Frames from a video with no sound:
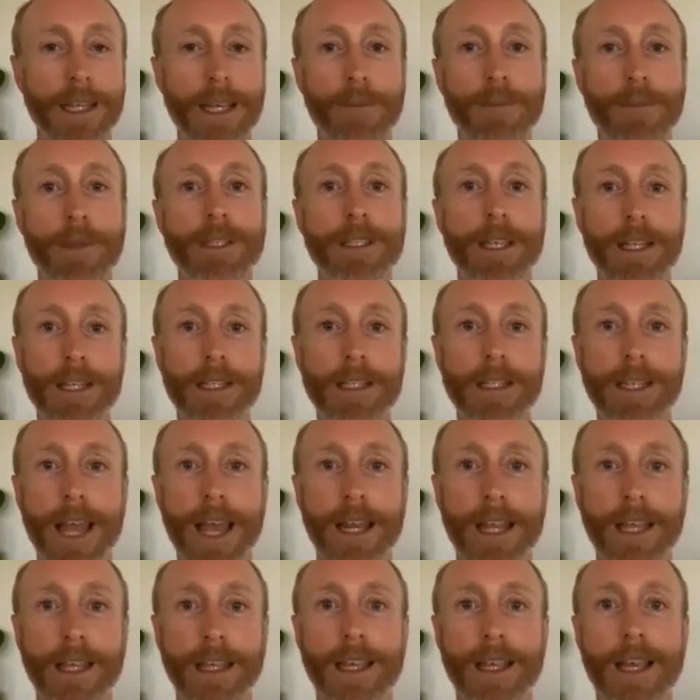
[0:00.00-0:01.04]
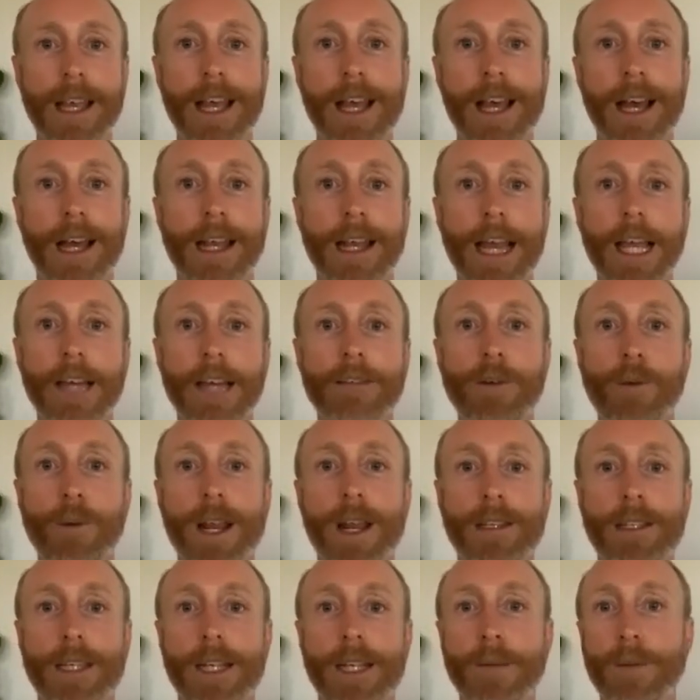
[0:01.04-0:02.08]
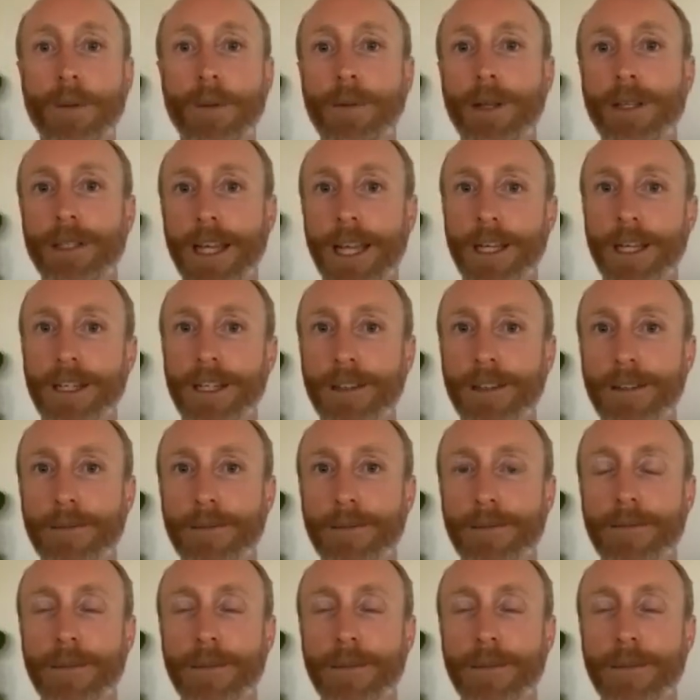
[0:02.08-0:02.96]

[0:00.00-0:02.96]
a misunderstanding, a lack of awareness and implementation.